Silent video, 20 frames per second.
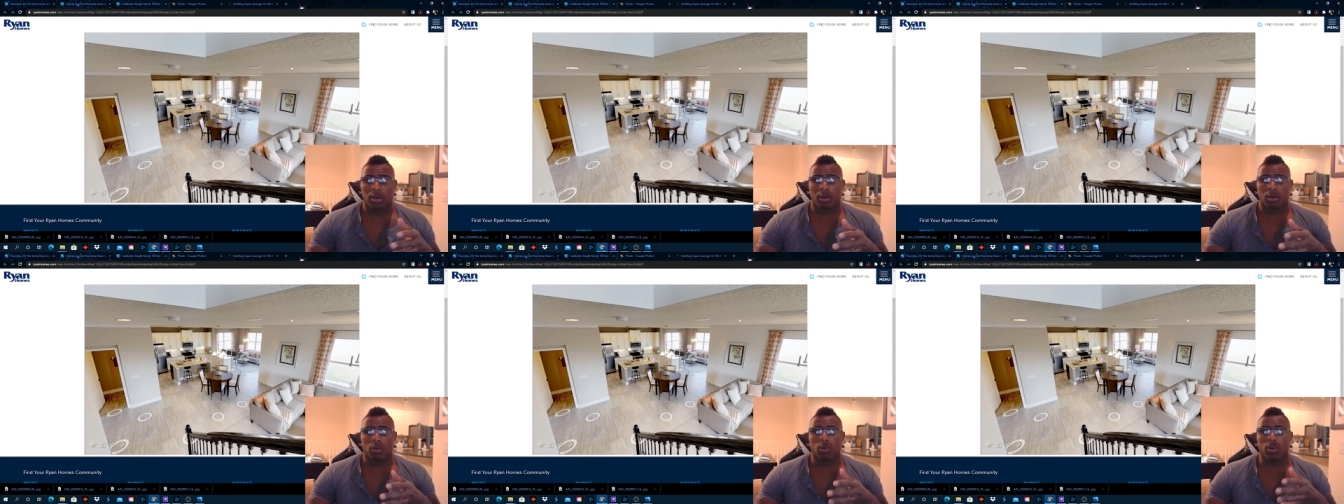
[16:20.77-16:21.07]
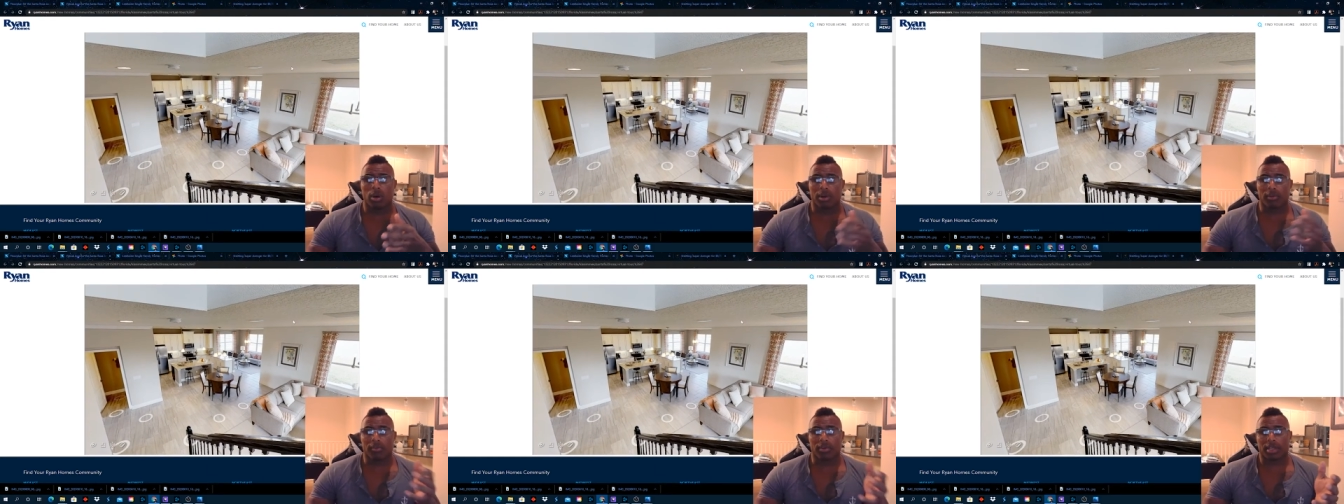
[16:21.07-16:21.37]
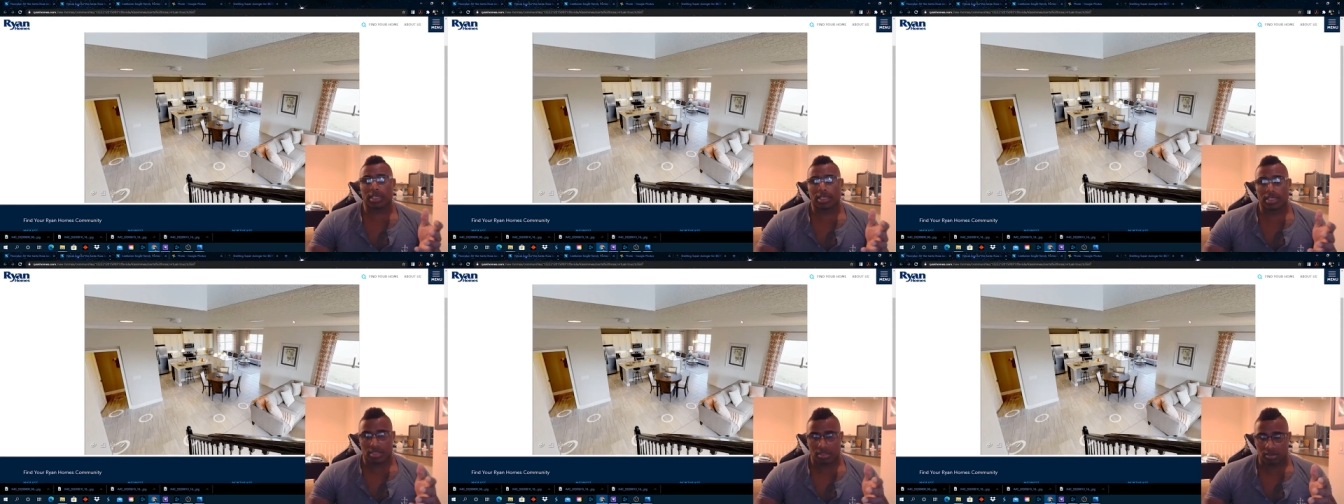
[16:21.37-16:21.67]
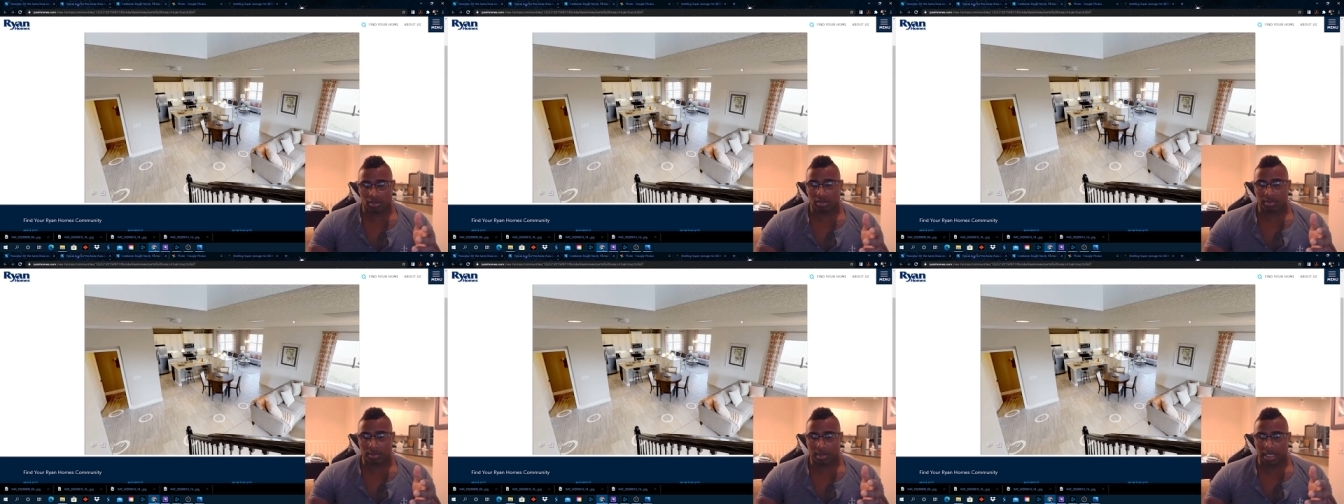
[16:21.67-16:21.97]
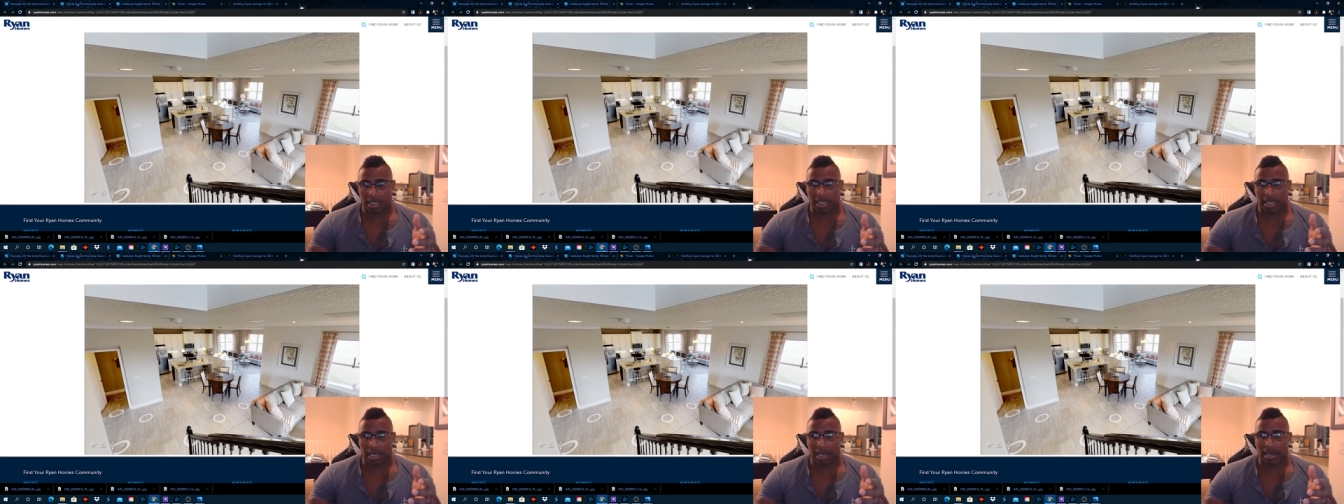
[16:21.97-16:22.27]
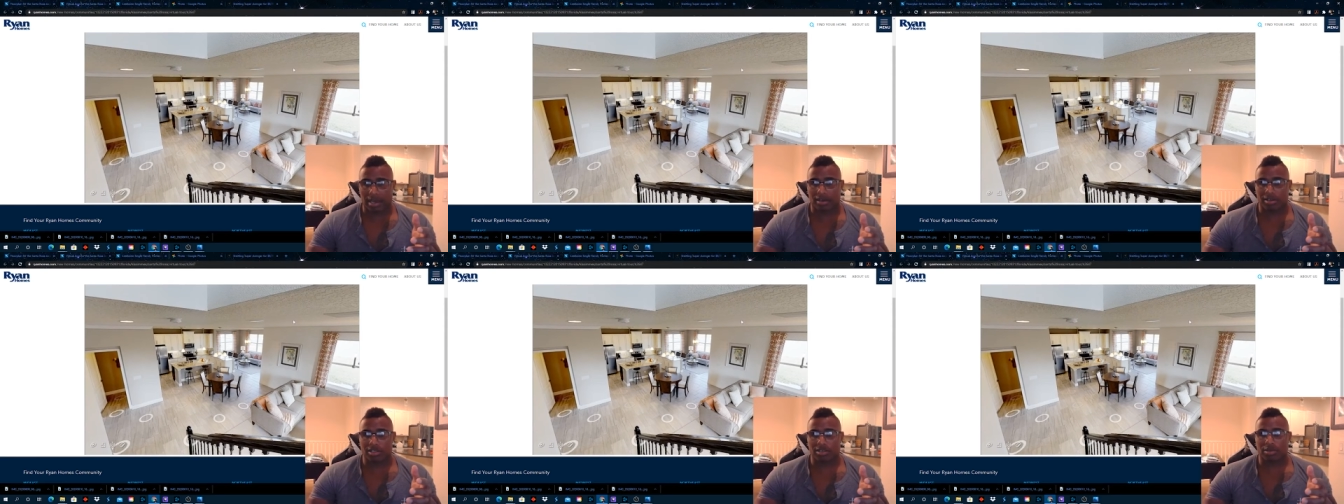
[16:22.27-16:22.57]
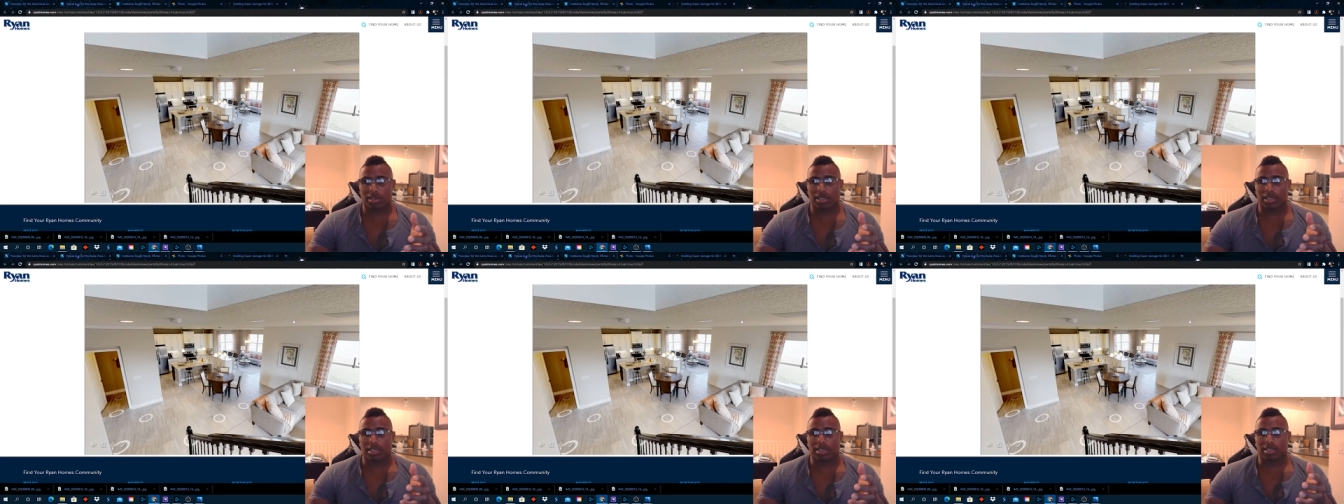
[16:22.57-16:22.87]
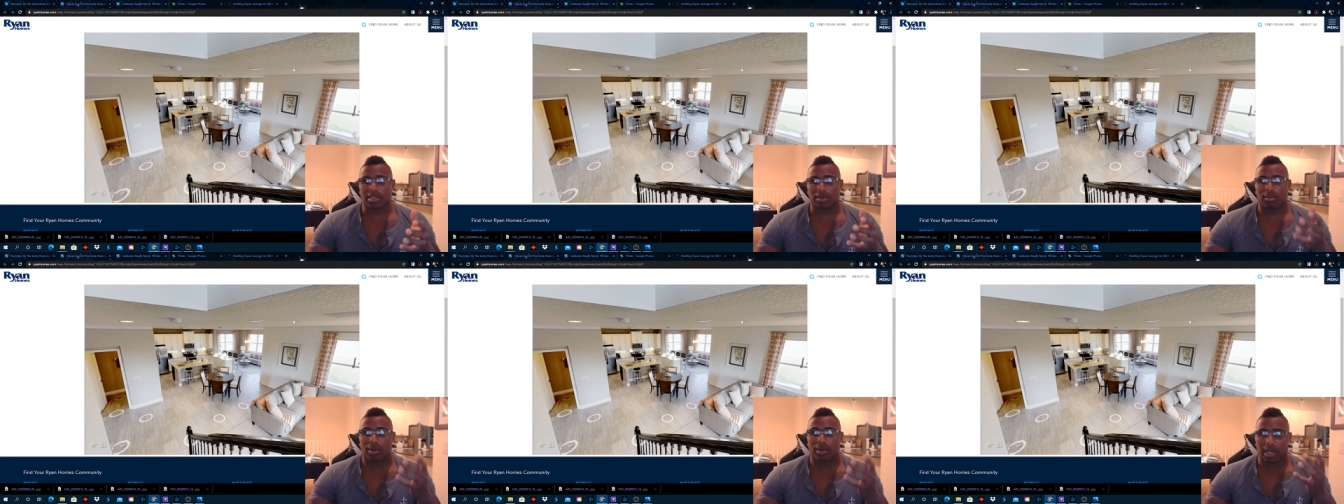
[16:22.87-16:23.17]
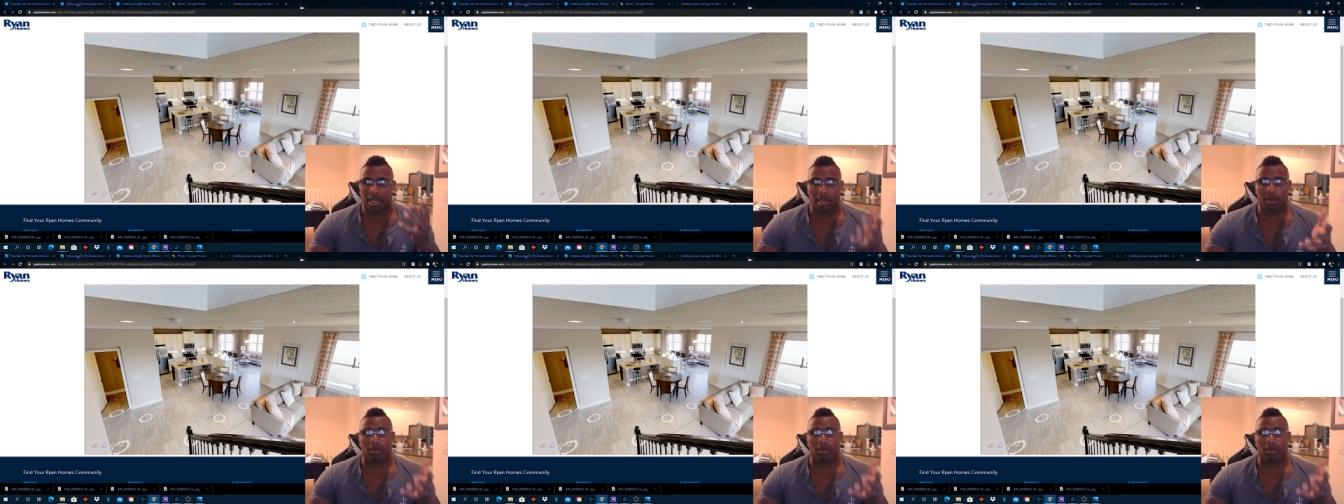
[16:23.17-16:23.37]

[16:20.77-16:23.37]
what really sold me on the house was when I